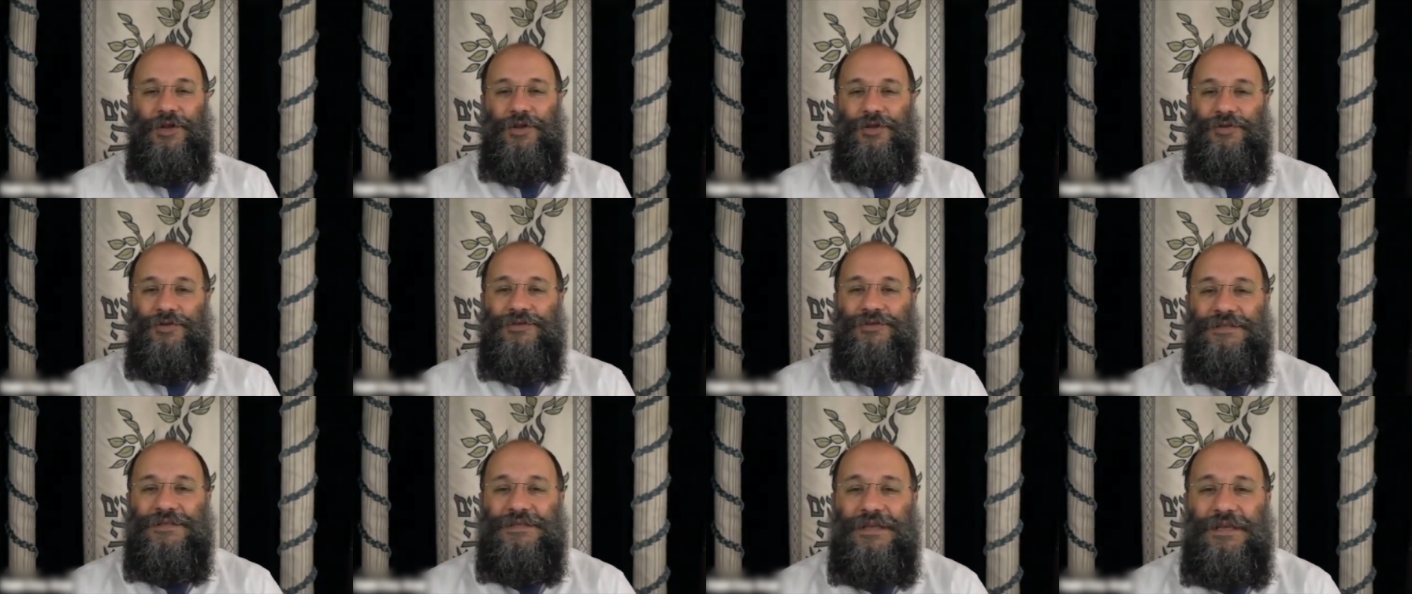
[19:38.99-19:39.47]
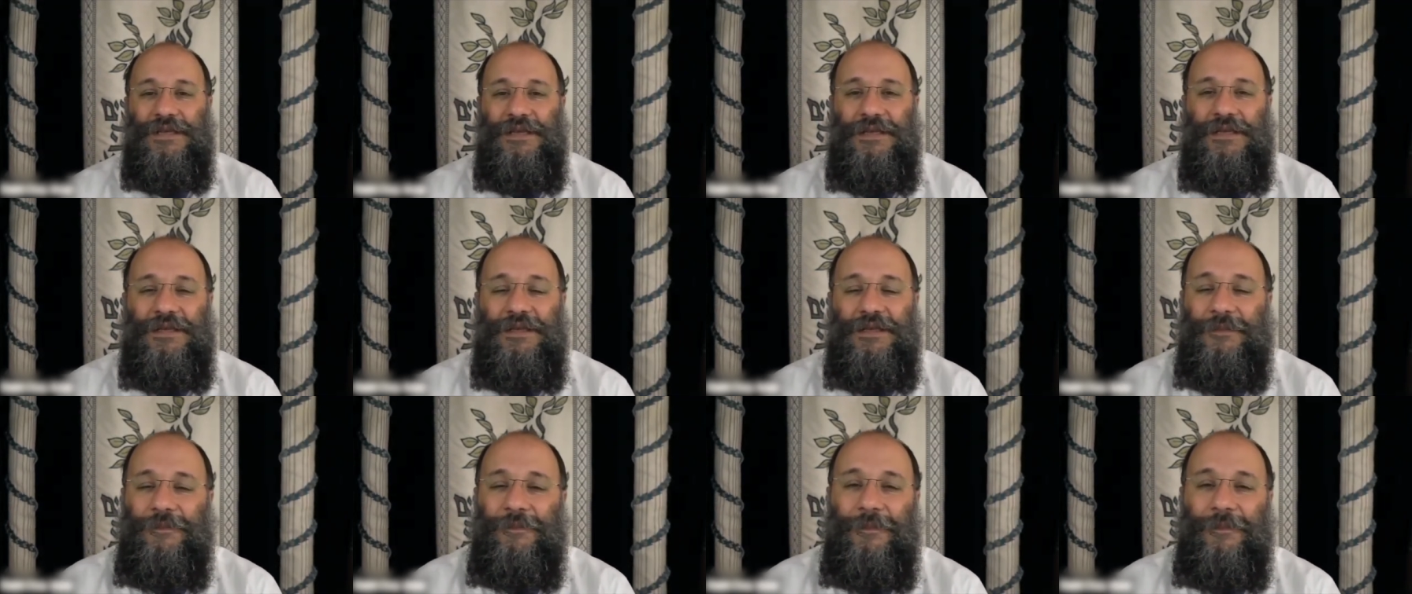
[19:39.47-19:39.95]
You
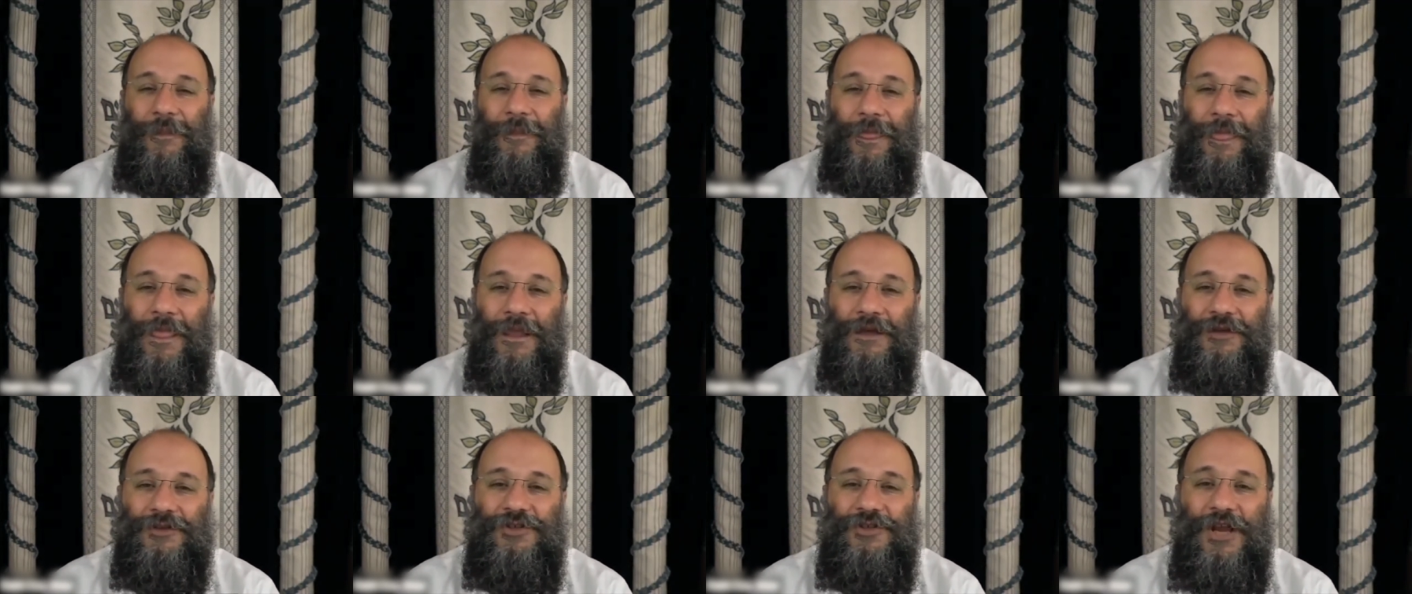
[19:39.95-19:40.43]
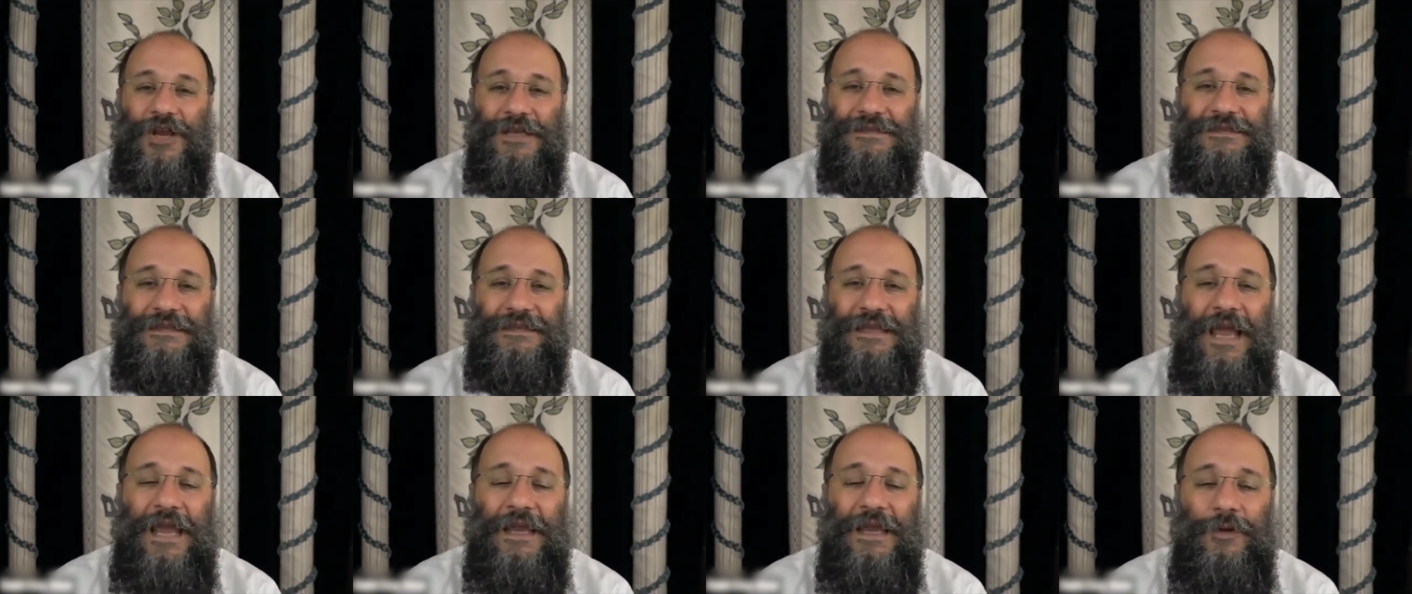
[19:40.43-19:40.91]
see,
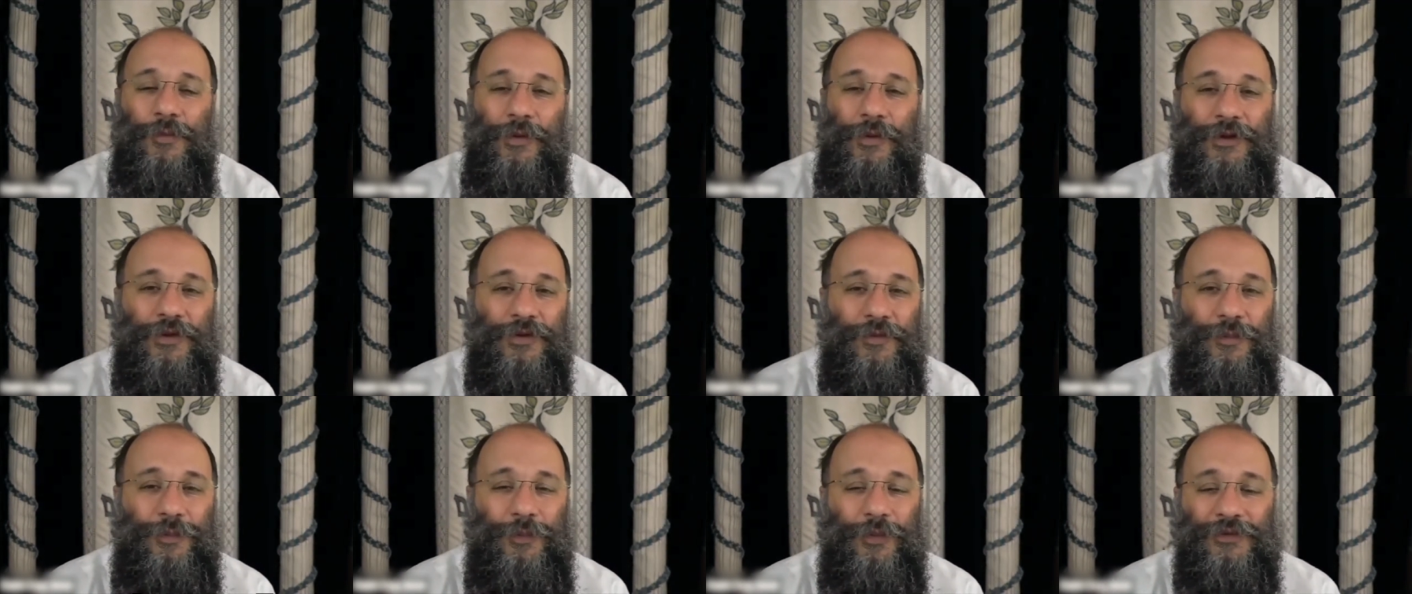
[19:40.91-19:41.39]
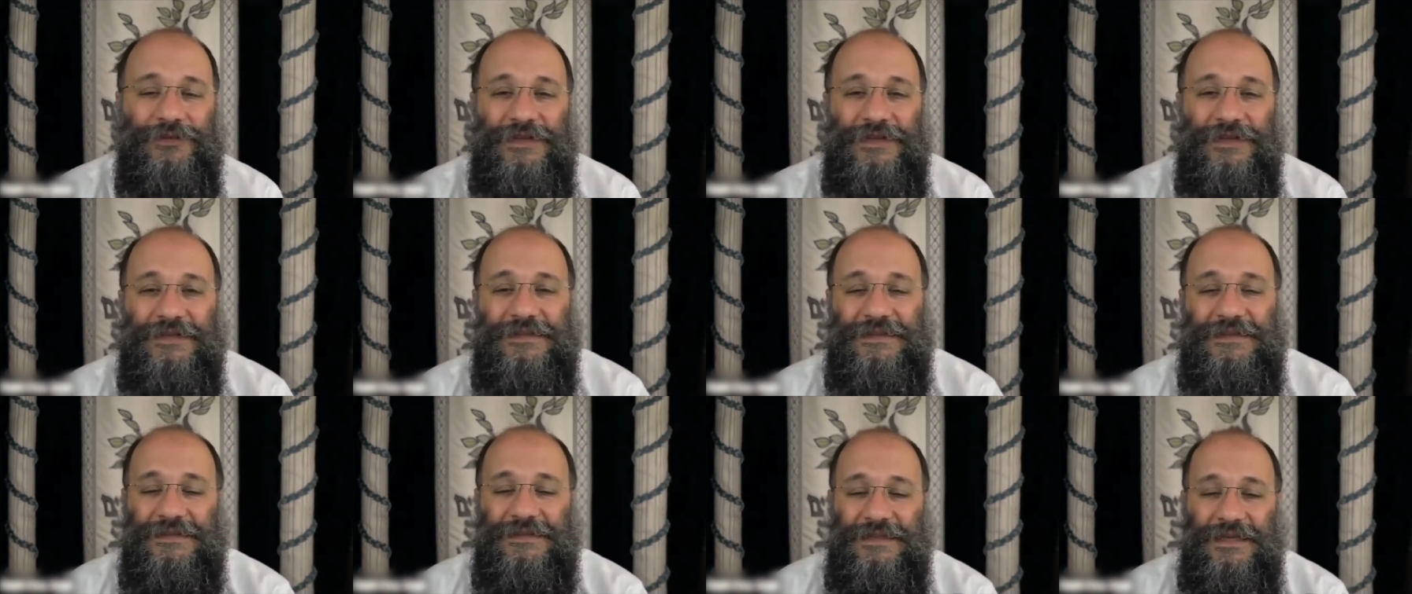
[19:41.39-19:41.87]
just like when you put a
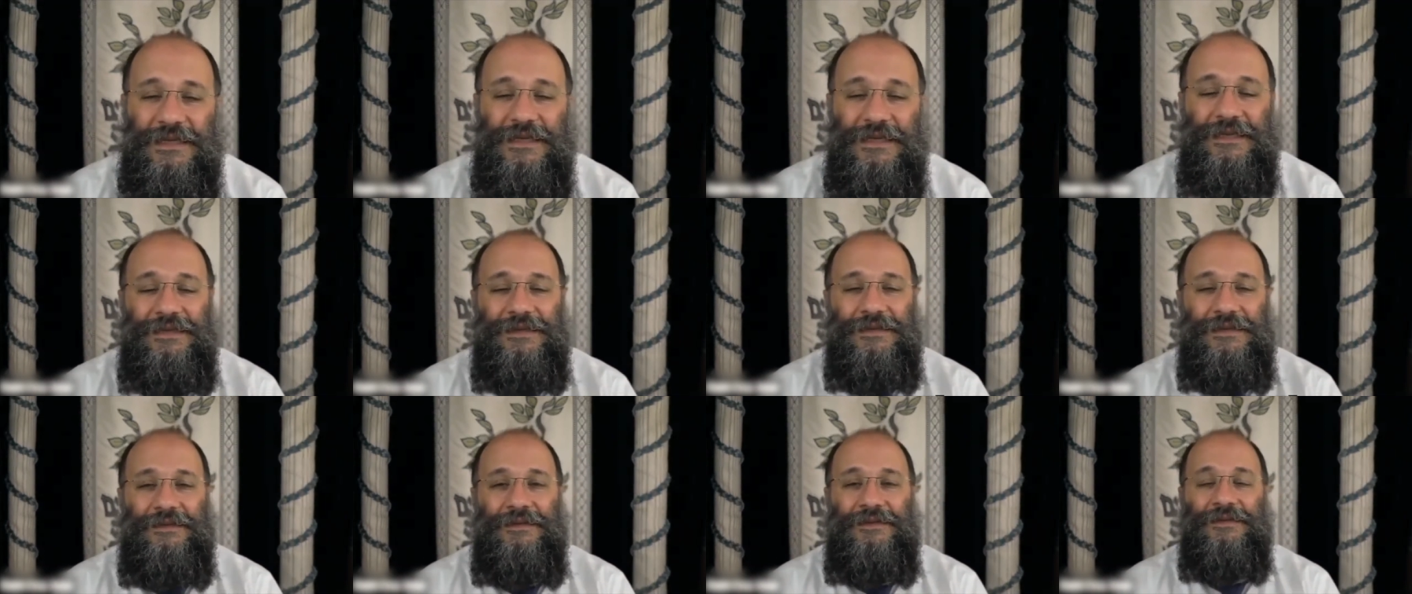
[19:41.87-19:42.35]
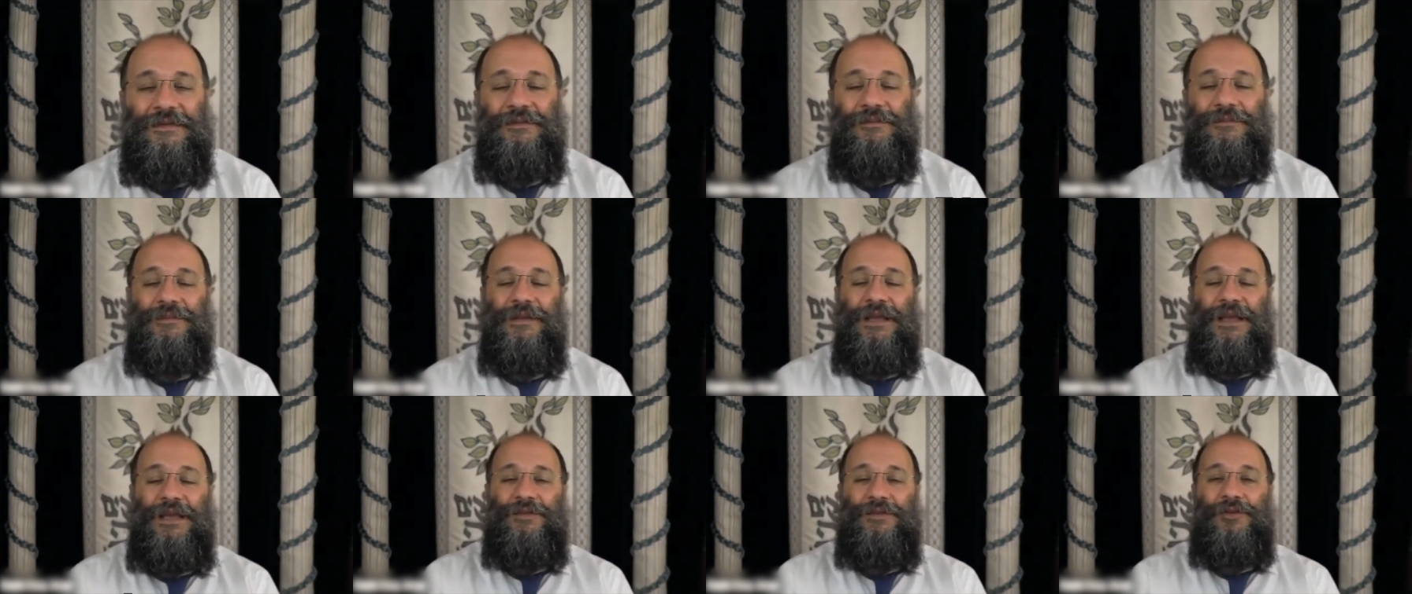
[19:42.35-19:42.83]
seed
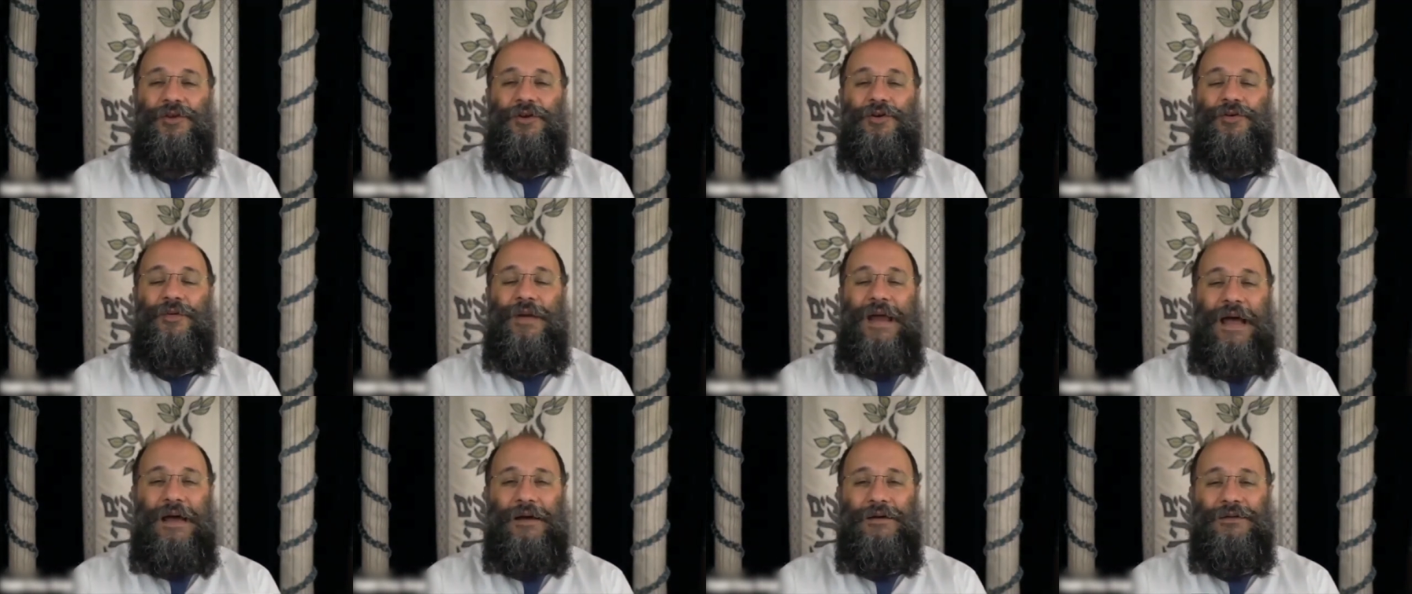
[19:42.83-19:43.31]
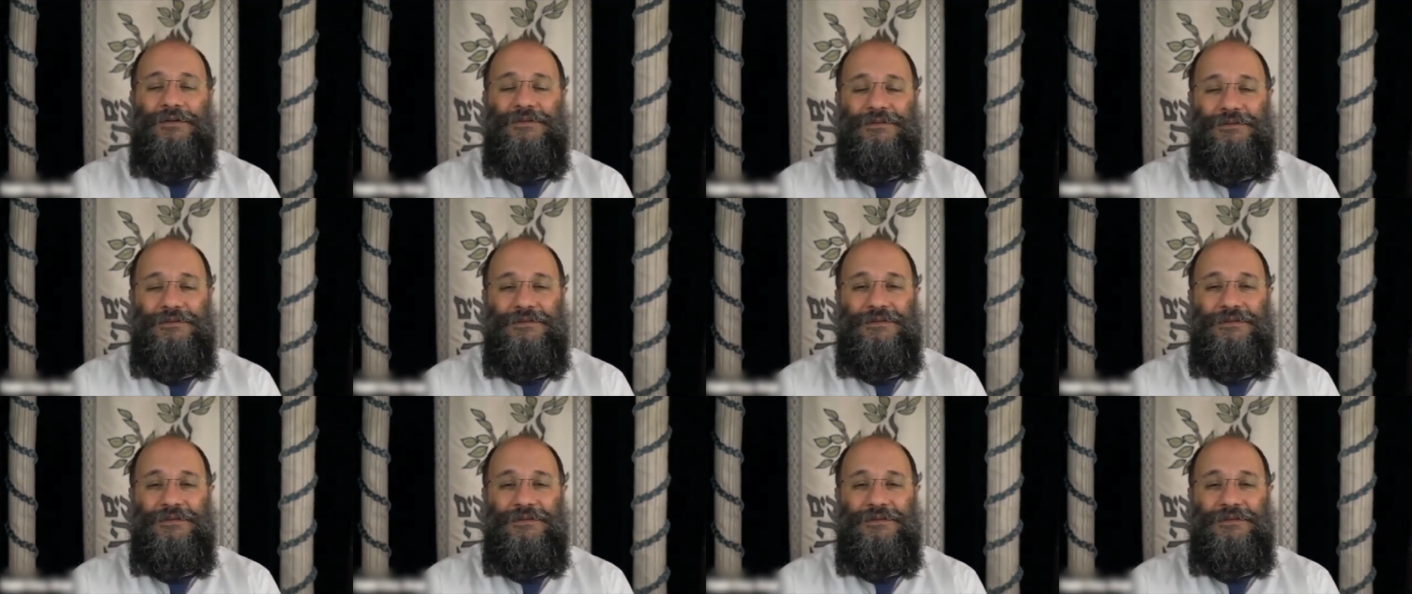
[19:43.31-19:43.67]
in the ground,